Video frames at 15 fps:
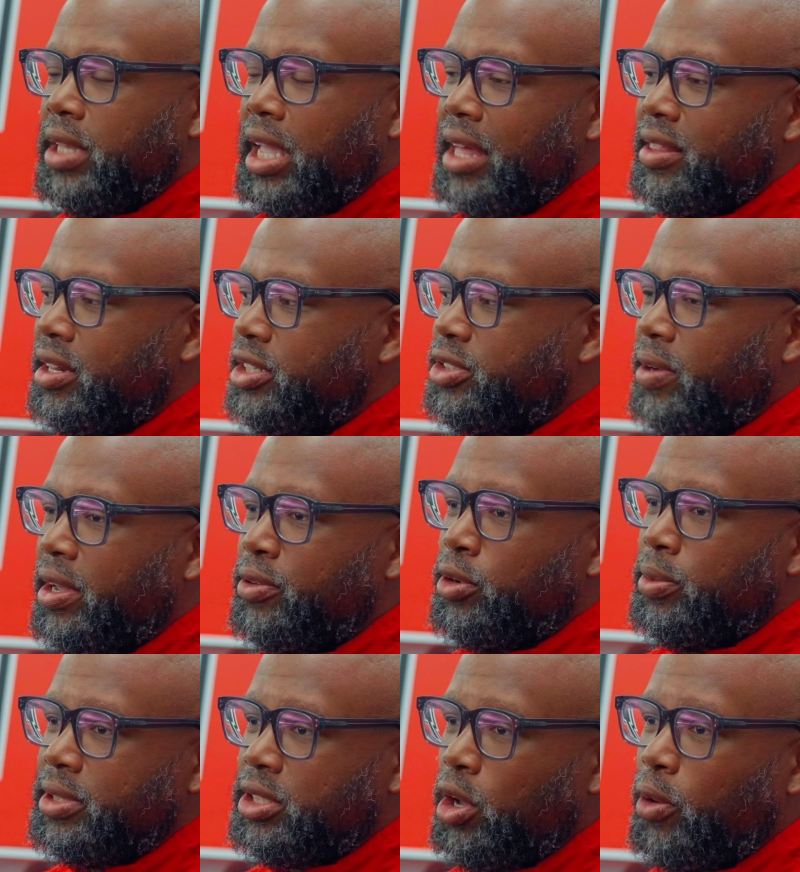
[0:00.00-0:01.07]
the athletic training
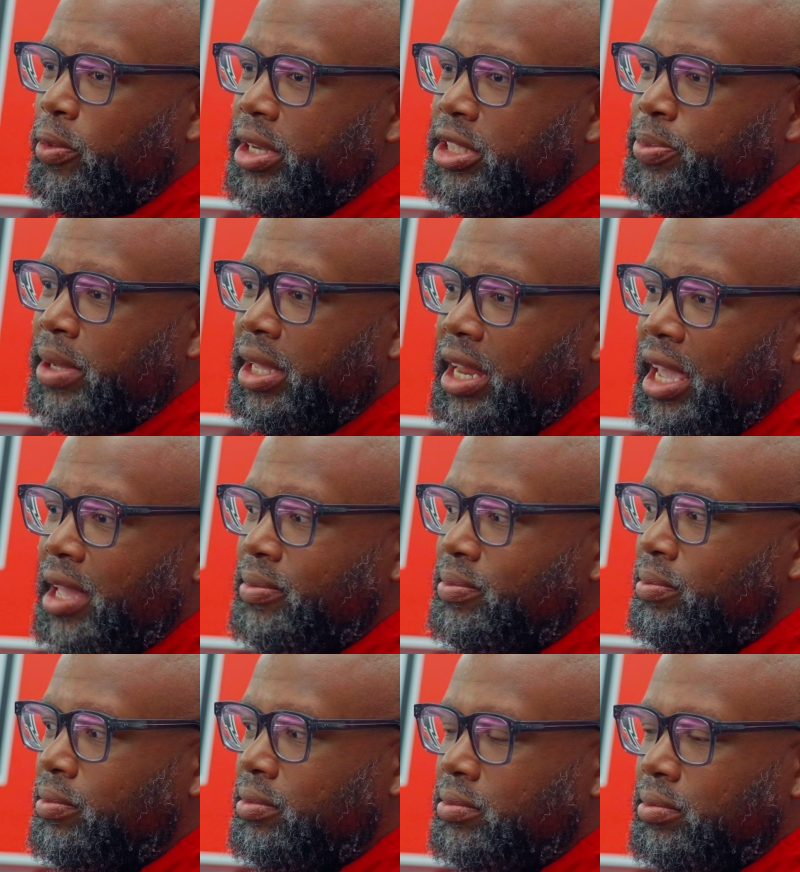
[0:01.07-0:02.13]
room has always been
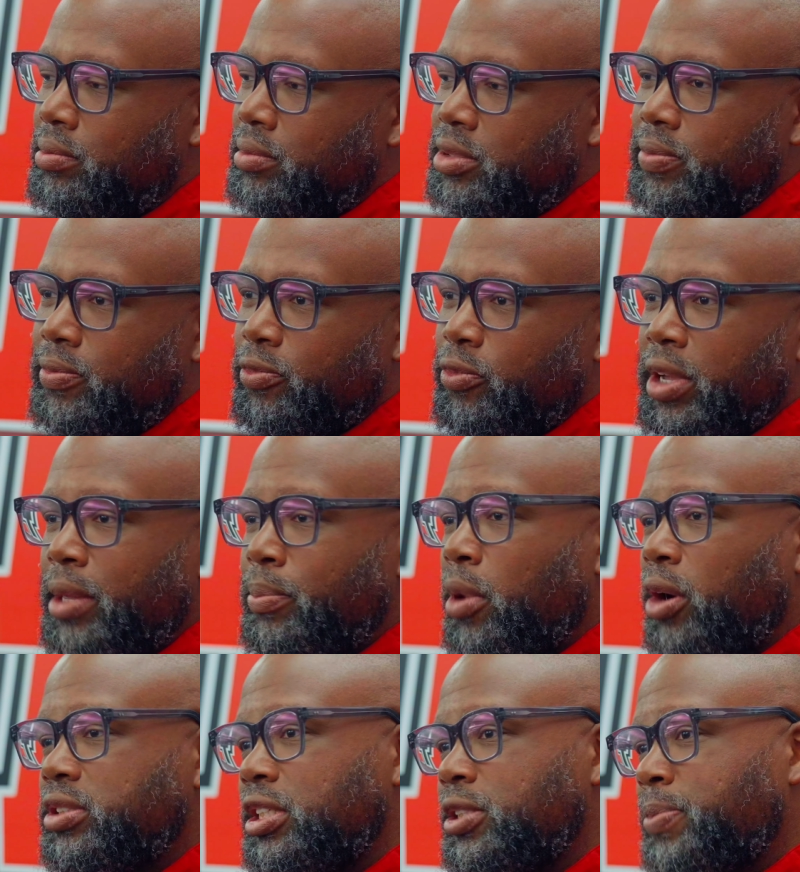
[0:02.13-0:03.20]
a really
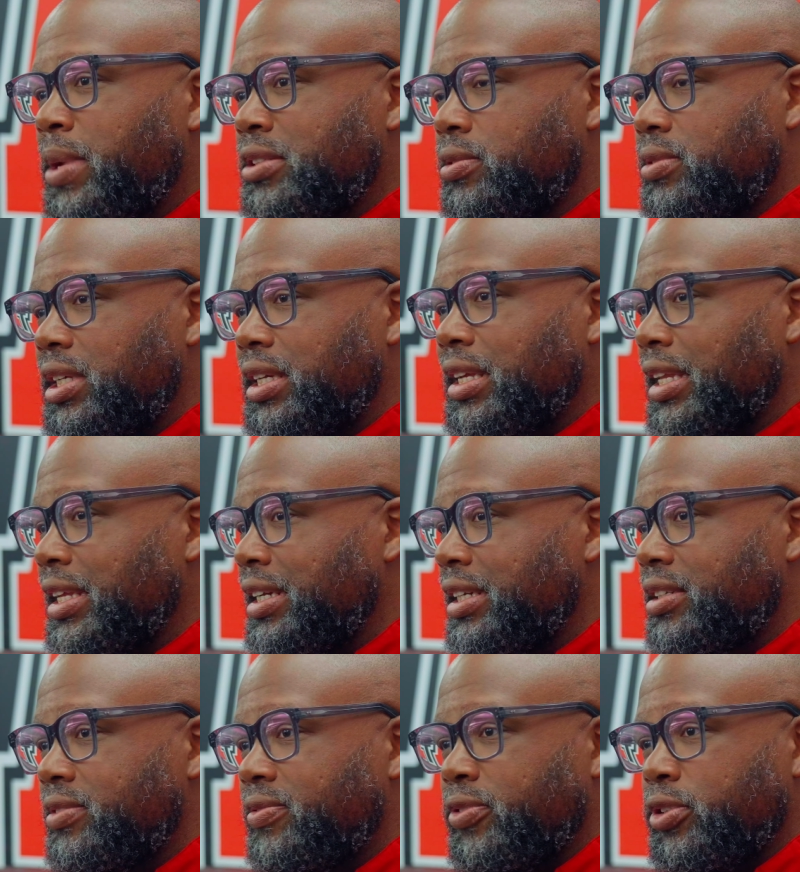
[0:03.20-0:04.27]
multi-specialty
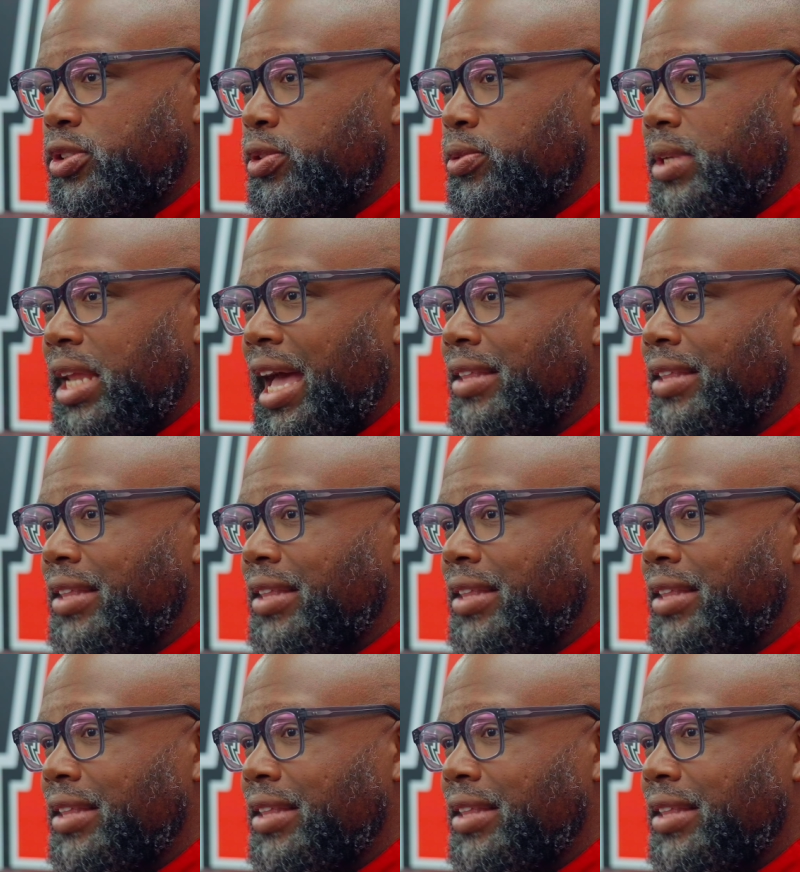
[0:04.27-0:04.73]
clinic for student